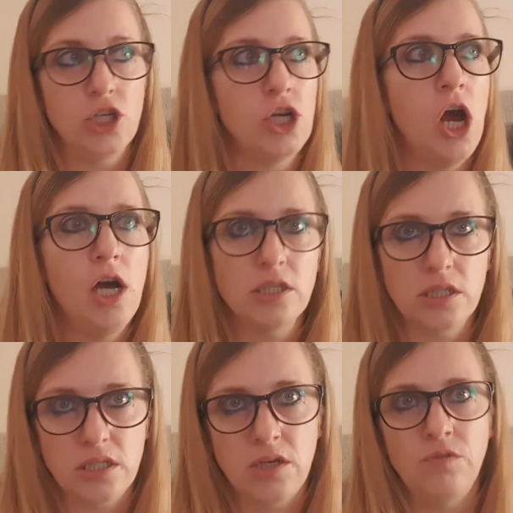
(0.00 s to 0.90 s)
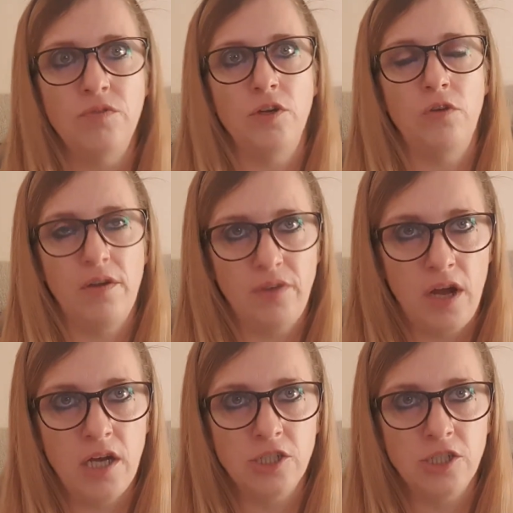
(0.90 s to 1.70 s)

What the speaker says: knocks Sylvia off her